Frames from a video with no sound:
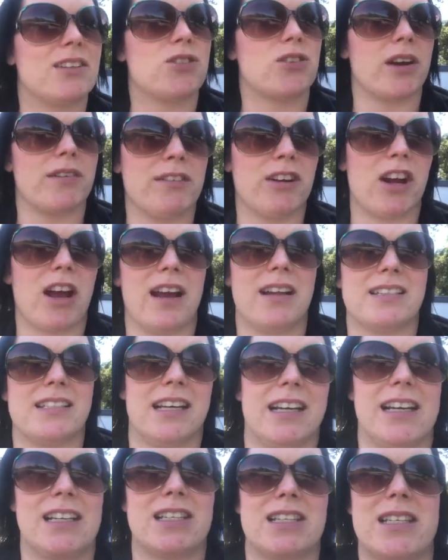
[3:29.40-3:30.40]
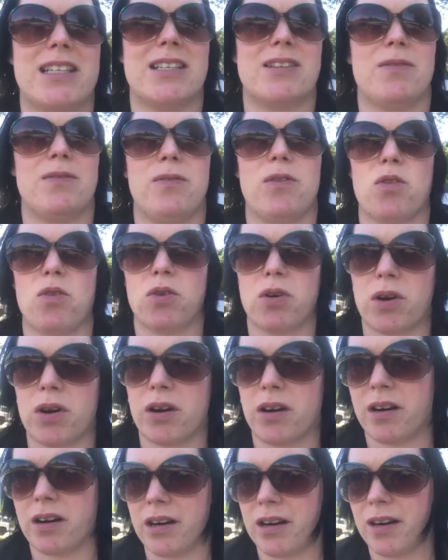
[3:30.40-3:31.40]
Trevor got tickets
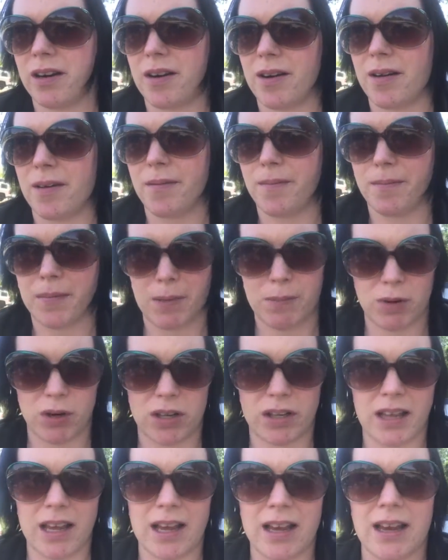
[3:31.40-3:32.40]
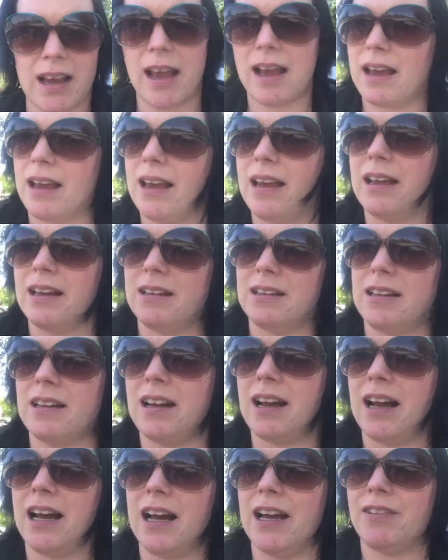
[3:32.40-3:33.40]
for my birthday and
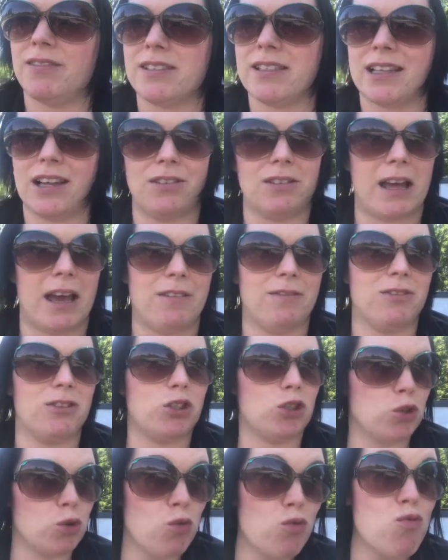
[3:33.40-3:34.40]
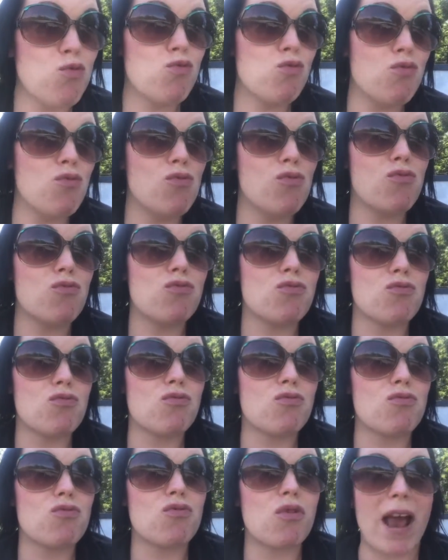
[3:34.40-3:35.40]
I was allowed to have two.
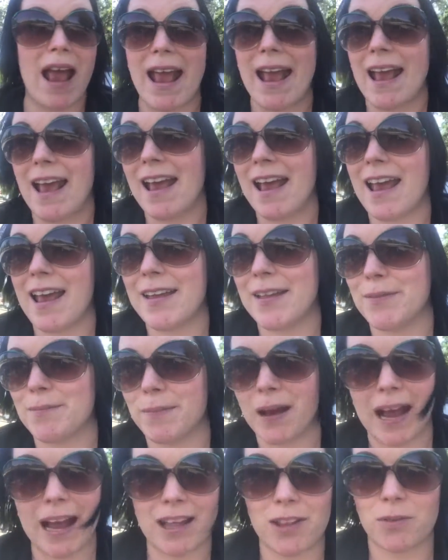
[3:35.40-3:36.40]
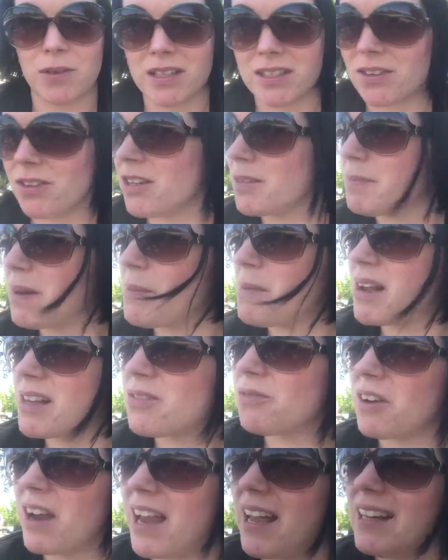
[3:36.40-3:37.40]
And my other one's going to my
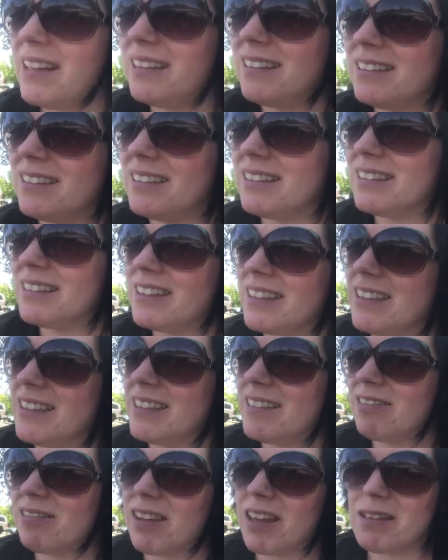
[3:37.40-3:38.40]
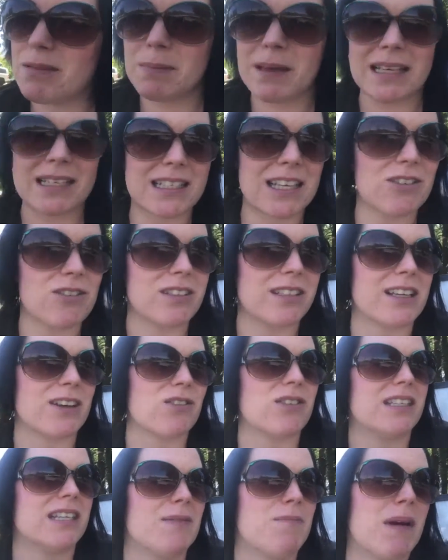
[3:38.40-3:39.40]
best friend. Gives me an excuse to
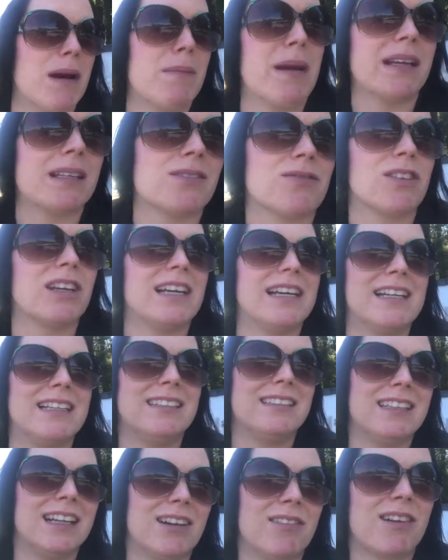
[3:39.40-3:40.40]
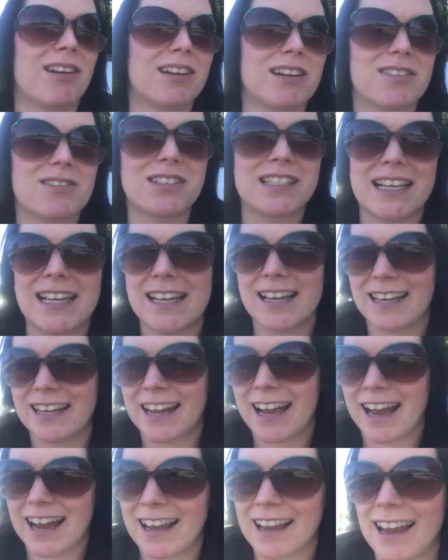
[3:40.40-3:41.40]
go see my best friend. We're gonna go see Lady
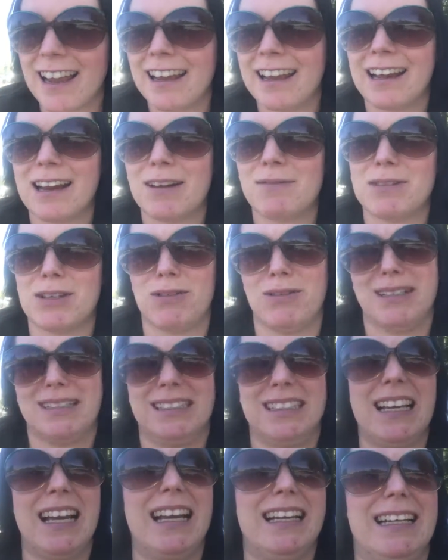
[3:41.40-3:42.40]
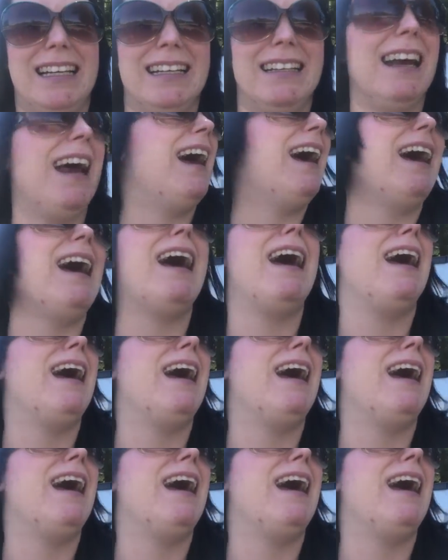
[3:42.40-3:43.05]
Gaga. I'm so excited. Ah!